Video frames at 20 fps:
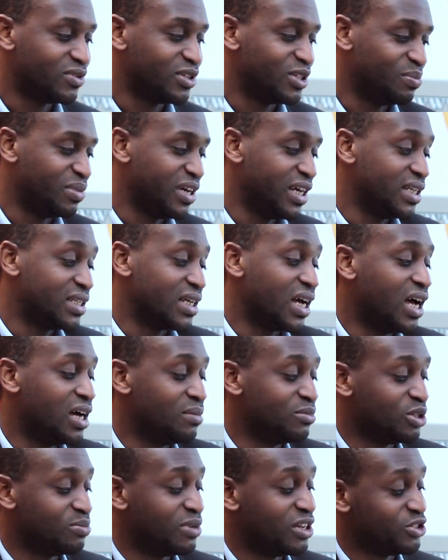in the debate.
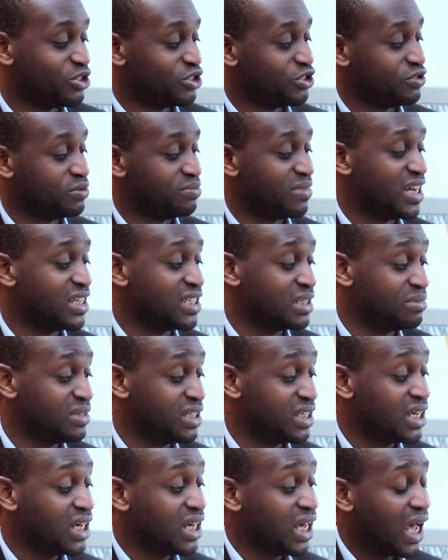Um, Jamal just reminded
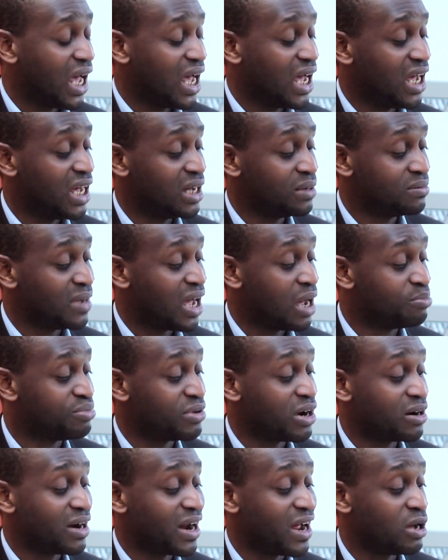me, um,
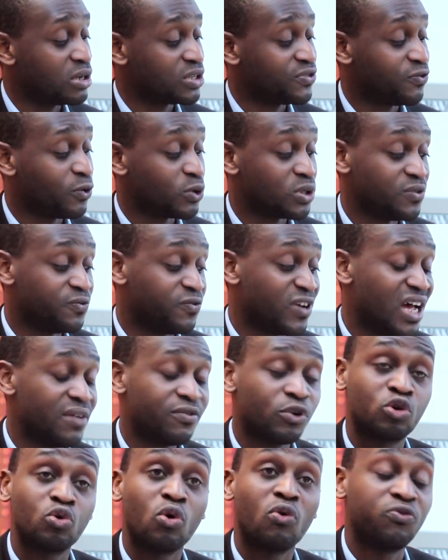Abra House
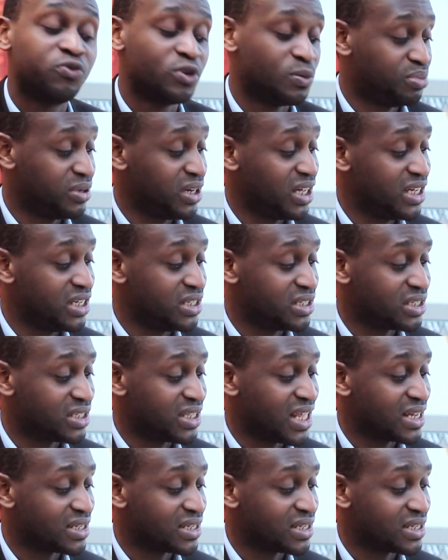45 Crawford Place.